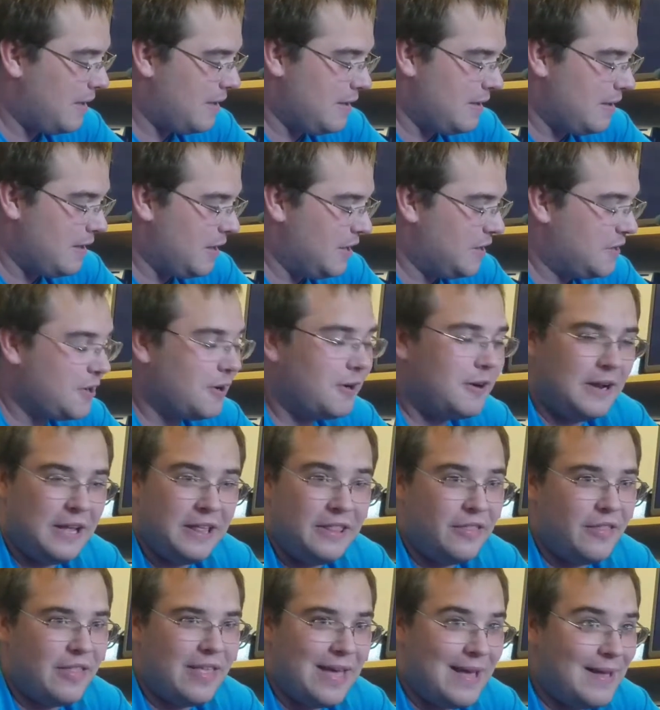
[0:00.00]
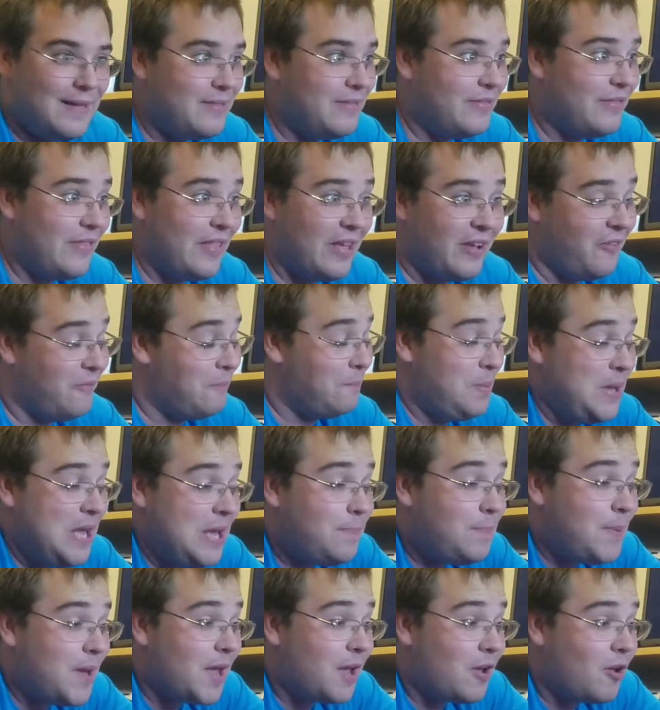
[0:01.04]
and that
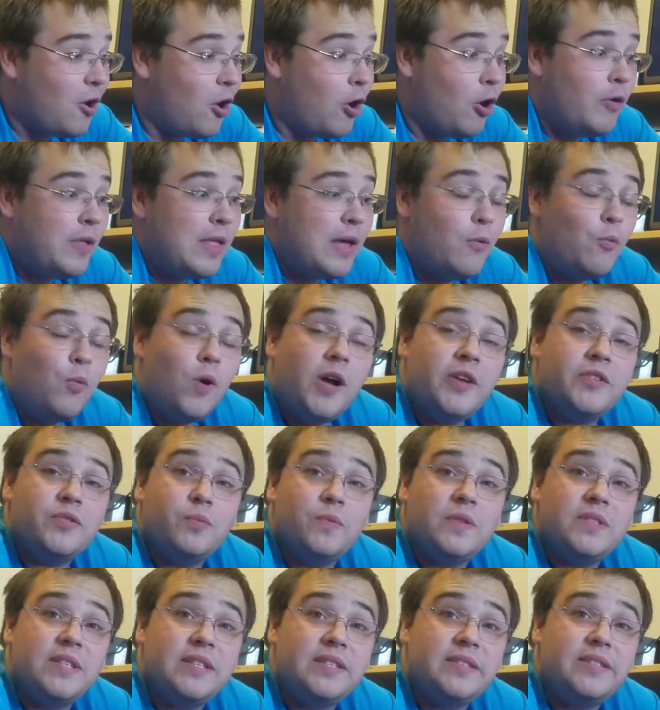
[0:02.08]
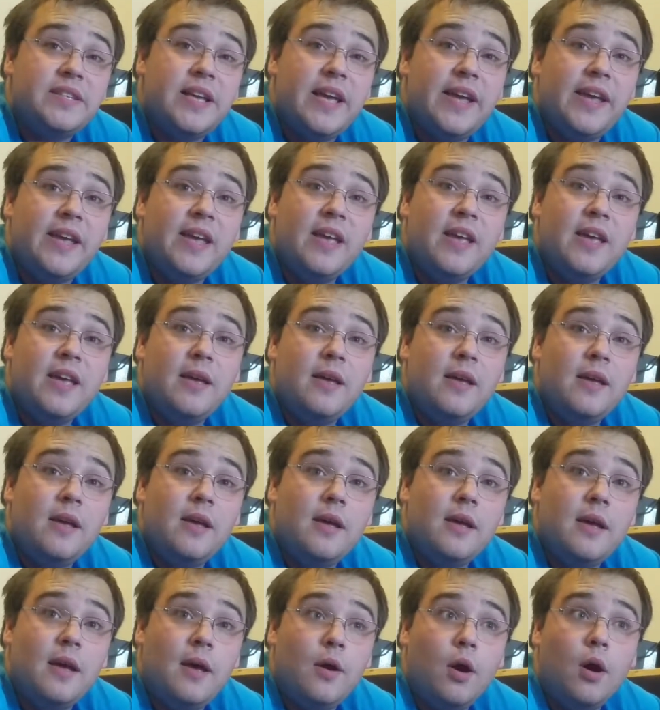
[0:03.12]
beeping, all that was it saying,
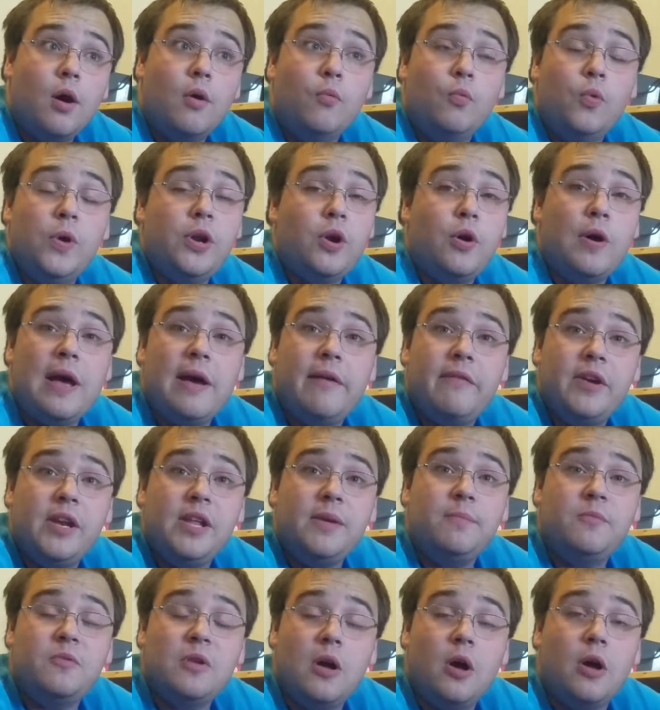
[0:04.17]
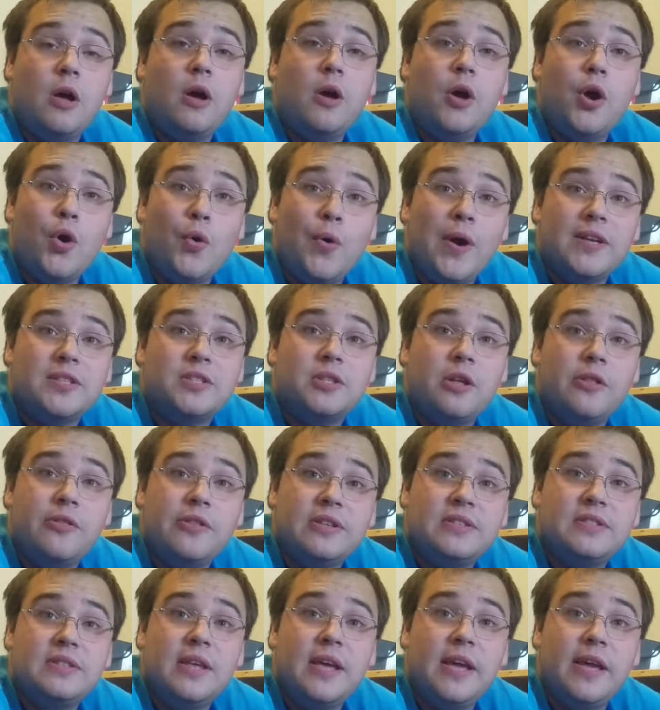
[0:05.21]
we don't have any OS on this
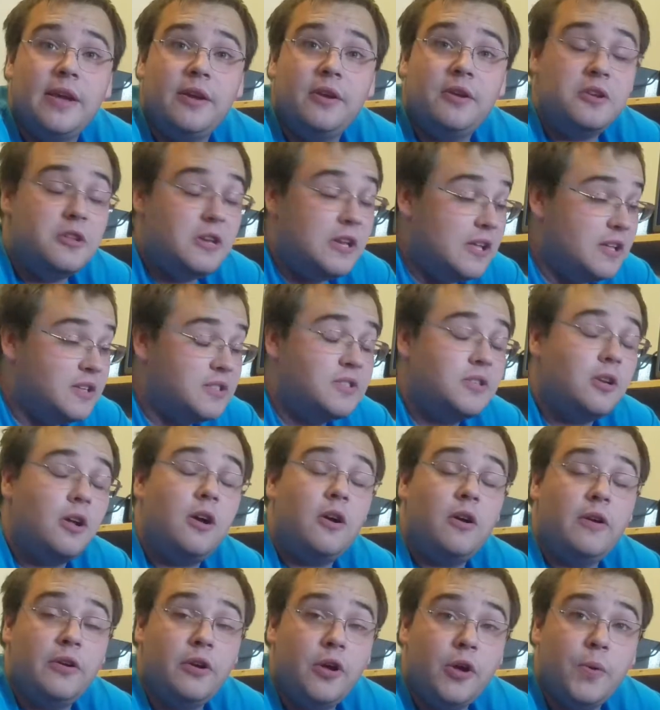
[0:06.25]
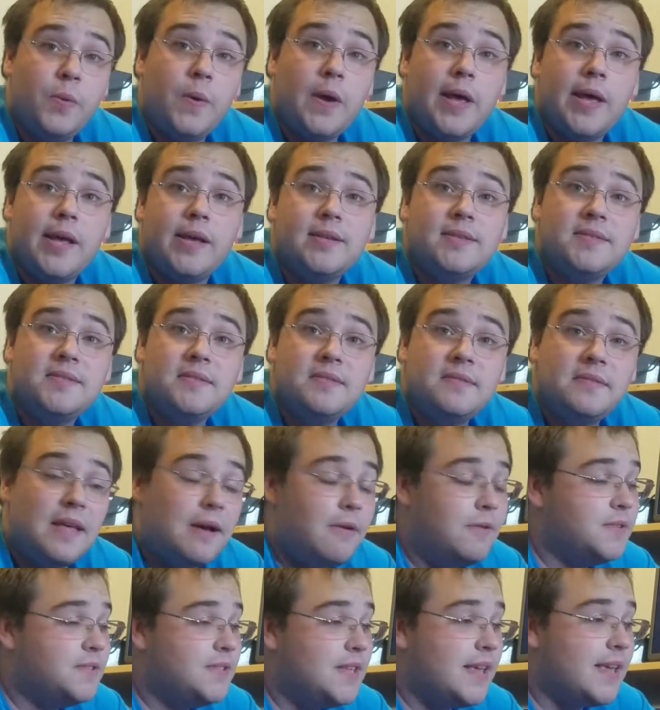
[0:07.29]
thing. You need to install an OS. That
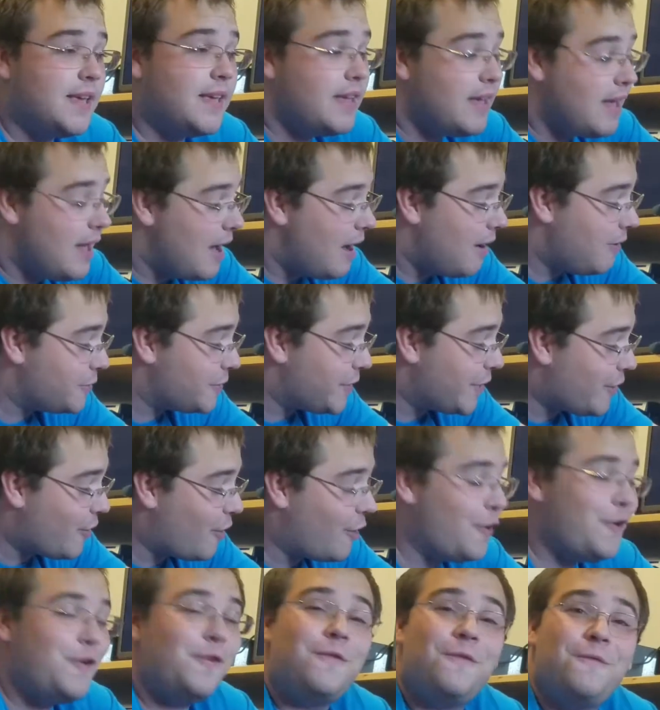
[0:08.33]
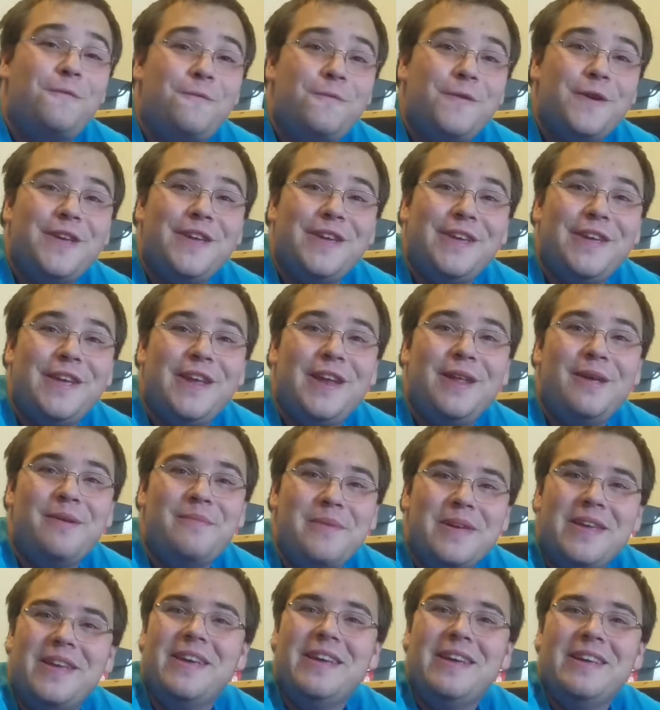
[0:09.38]
was it. I was like, are you freaking kidding
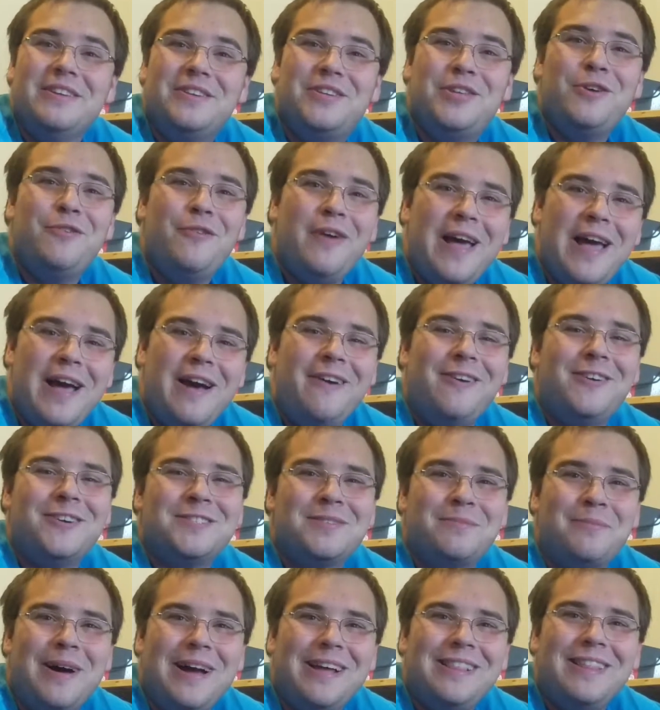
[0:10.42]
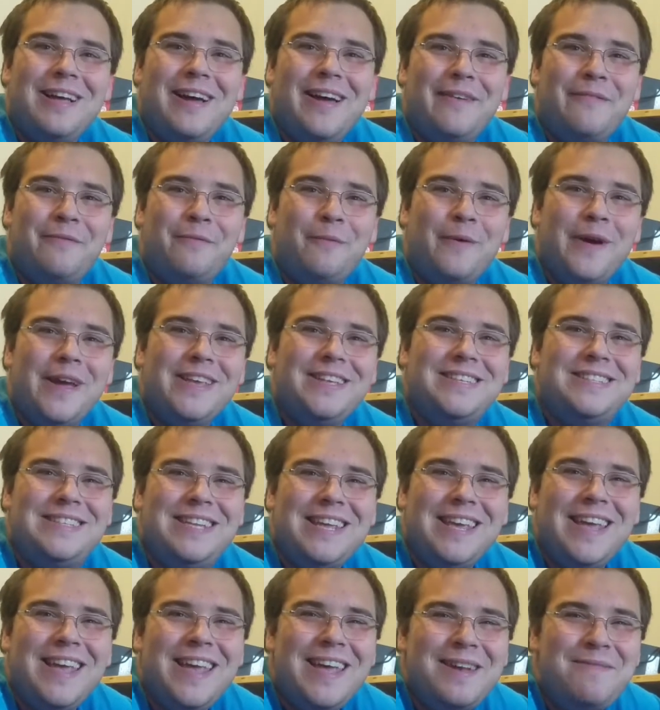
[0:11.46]
me? 2 hours of my life
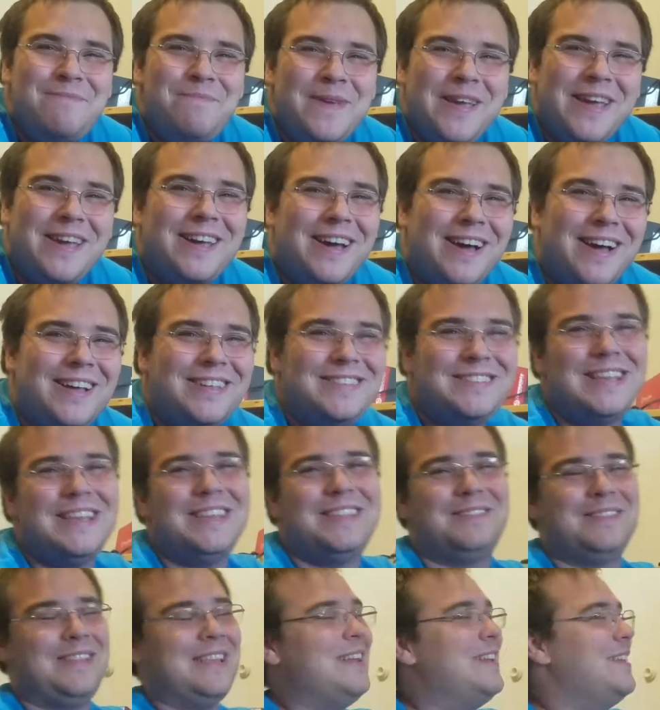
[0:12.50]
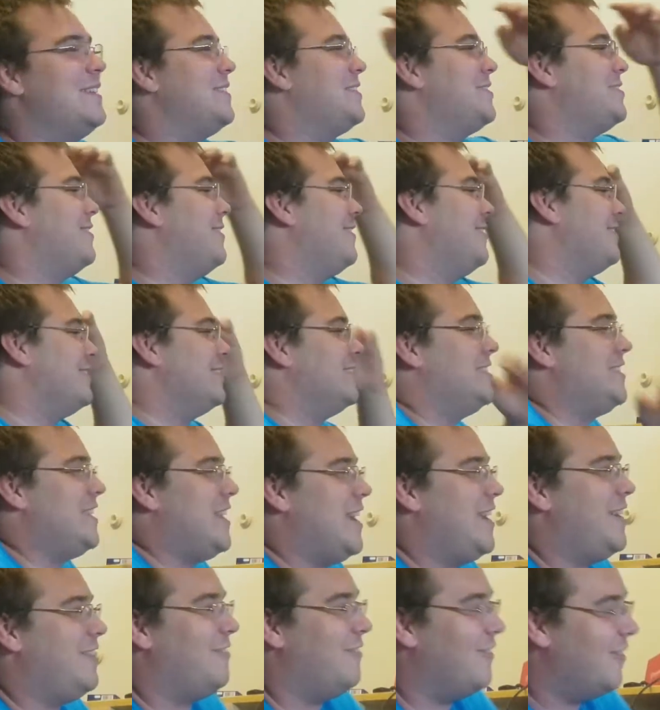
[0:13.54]
wasted because I didn't turn the
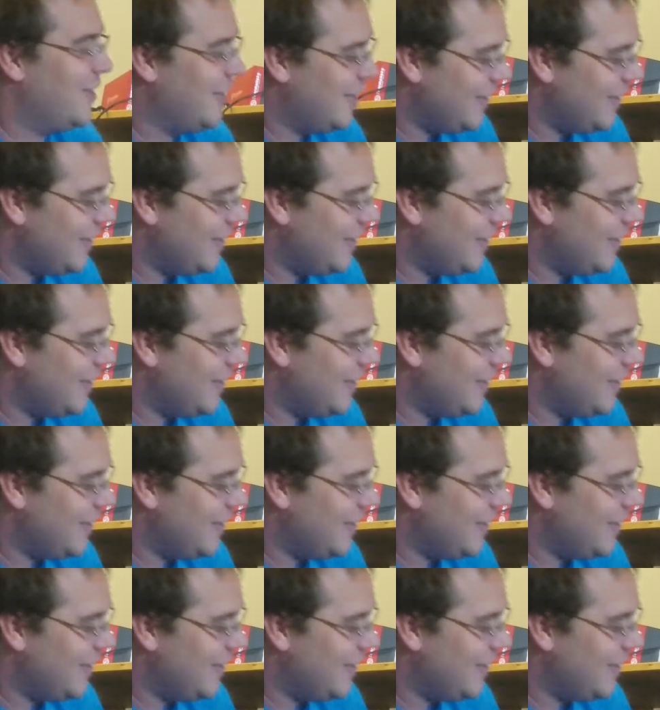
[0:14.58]
channel.